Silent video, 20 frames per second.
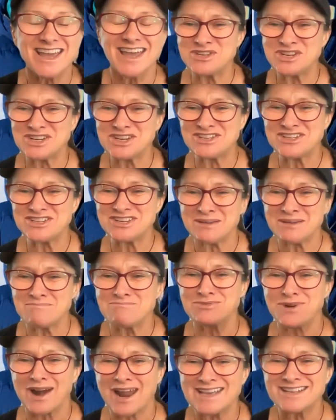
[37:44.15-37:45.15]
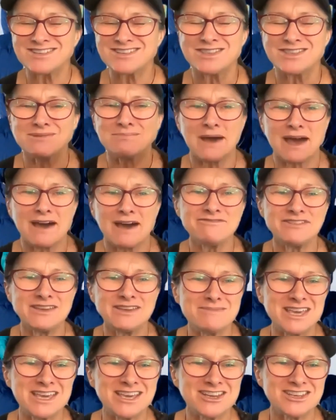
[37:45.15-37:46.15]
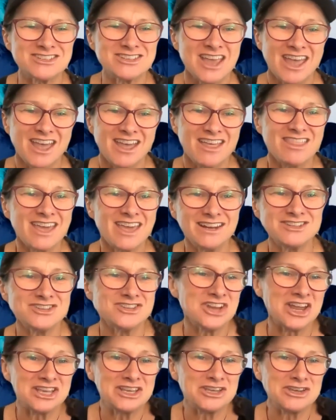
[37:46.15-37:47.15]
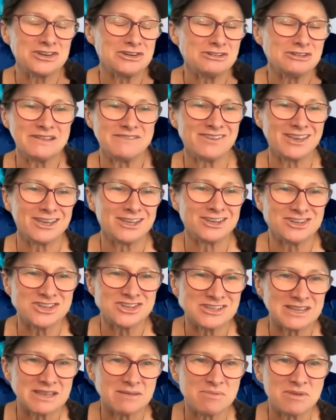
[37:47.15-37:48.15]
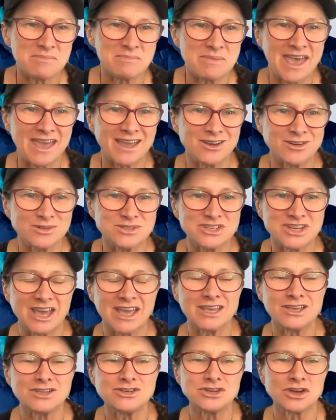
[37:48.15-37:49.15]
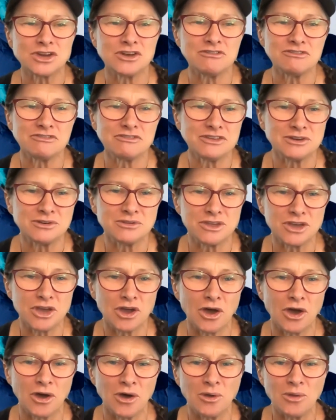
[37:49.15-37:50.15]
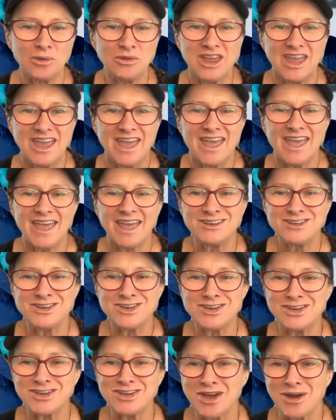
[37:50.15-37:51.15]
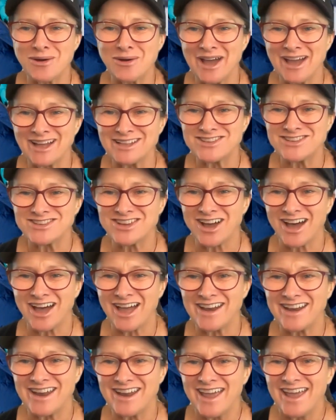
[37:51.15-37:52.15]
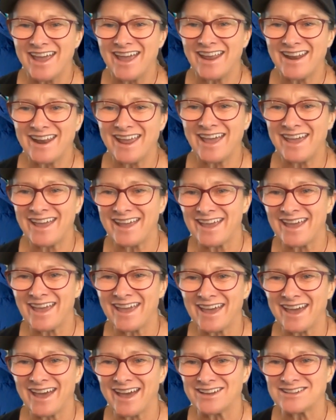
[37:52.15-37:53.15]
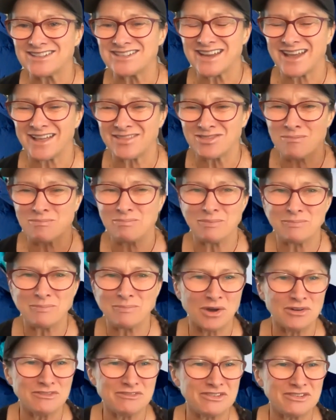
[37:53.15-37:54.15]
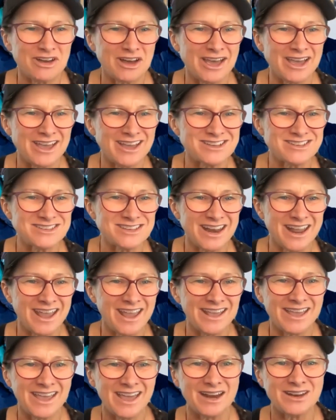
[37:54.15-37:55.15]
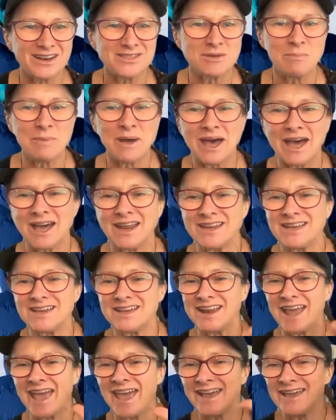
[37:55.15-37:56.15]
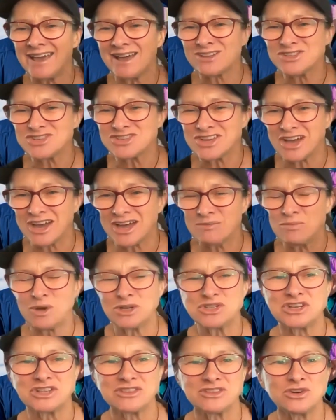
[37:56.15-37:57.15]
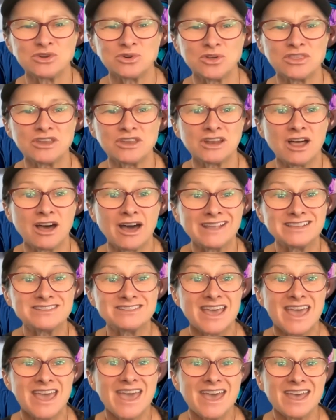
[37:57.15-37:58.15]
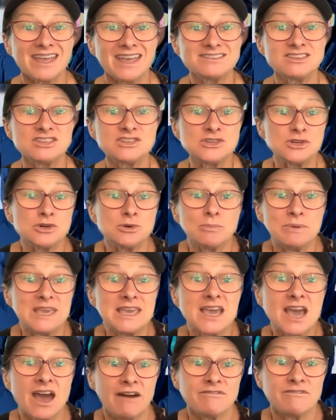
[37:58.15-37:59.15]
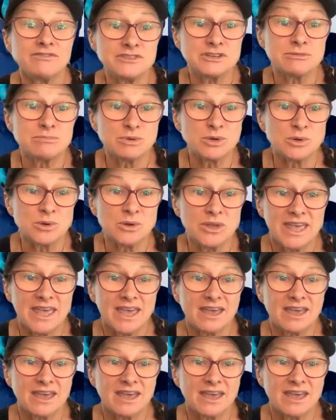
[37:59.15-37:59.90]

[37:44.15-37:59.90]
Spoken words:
Just embrace the puffy, because then it's like you're living in your sleeping bag all day. You don't feel the cold and you can go outside and hang out at the bonfires and hang out in the party and hang outside watching the northern lights and still be comfortable.